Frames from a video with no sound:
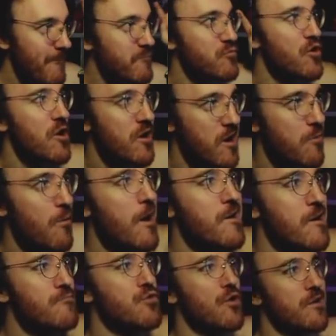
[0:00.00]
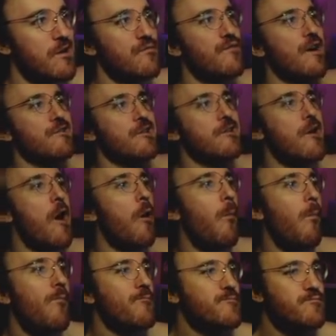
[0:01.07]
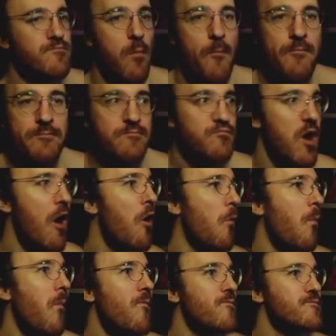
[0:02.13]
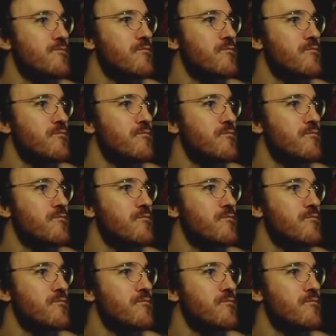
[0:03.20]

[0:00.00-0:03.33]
We're gonna get right into it. Let's fucking go. Oh!